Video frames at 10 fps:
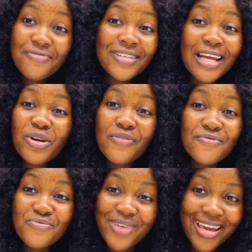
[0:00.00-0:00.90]
If you like, don't
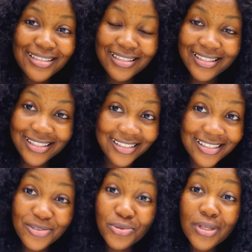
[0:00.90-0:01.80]
even wear
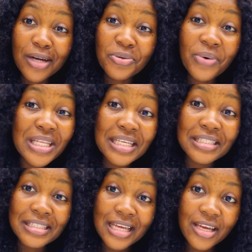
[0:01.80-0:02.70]
anything. You just don't know when they
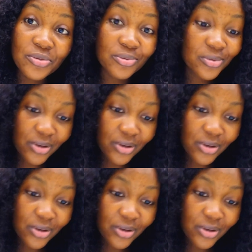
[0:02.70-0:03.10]
deny you.